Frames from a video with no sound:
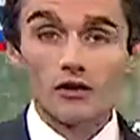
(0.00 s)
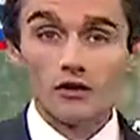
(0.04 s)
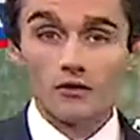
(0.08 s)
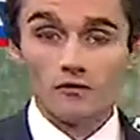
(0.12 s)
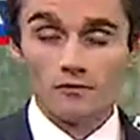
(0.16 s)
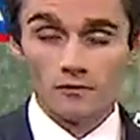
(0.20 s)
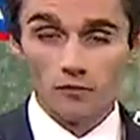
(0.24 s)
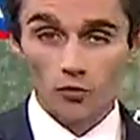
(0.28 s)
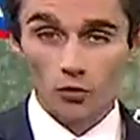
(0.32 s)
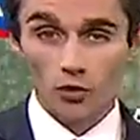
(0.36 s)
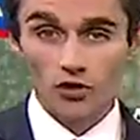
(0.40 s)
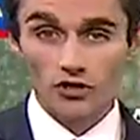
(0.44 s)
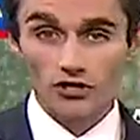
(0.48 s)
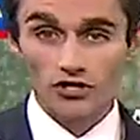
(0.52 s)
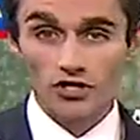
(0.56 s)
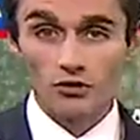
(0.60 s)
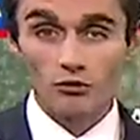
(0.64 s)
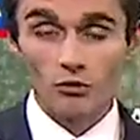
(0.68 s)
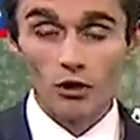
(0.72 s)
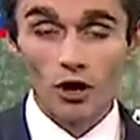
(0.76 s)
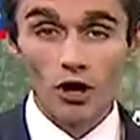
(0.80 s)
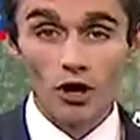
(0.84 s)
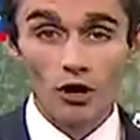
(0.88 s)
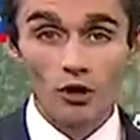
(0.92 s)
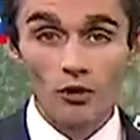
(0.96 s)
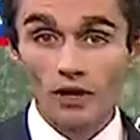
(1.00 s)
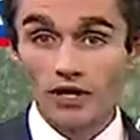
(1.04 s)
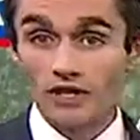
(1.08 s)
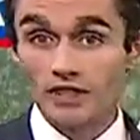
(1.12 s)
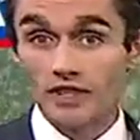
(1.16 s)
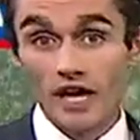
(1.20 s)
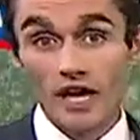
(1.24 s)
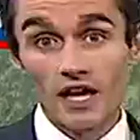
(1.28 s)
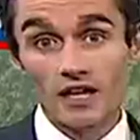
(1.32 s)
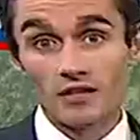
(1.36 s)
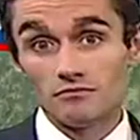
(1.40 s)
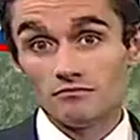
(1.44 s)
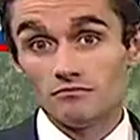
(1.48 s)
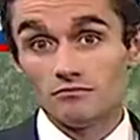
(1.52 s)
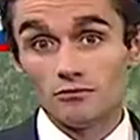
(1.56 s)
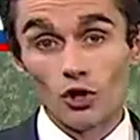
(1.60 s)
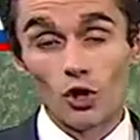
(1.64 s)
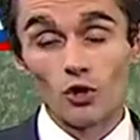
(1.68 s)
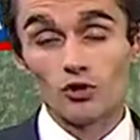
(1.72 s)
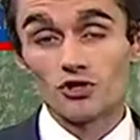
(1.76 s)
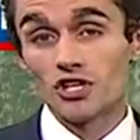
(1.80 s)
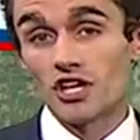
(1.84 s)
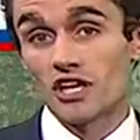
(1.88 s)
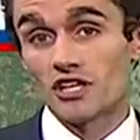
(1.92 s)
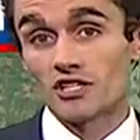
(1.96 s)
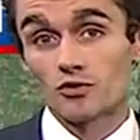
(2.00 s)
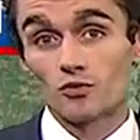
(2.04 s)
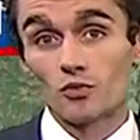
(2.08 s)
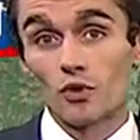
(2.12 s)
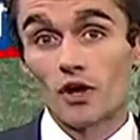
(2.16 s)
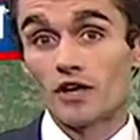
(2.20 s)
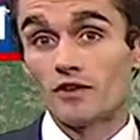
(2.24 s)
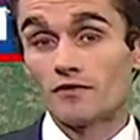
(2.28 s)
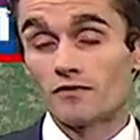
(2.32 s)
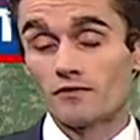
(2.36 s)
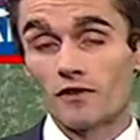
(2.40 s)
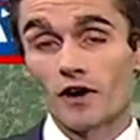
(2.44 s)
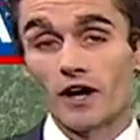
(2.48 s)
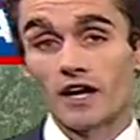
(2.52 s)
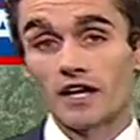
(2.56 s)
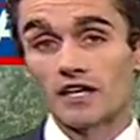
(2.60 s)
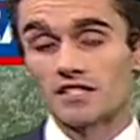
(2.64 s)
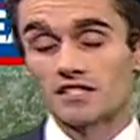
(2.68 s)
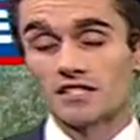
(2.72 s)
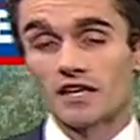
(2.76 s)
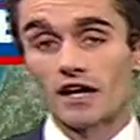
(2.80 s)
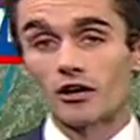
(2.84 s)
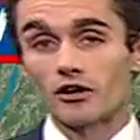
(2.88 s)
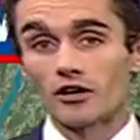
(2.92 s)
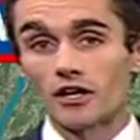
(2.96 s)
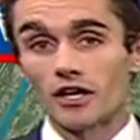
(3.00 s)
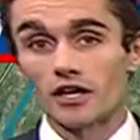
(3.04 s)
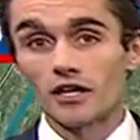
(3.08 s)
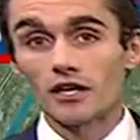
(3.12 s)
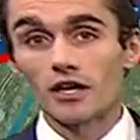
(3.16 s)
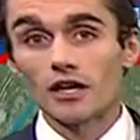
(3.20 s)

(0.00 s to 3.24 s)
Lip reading: for tomorrow, and then no chance of rain Friday, Saturday,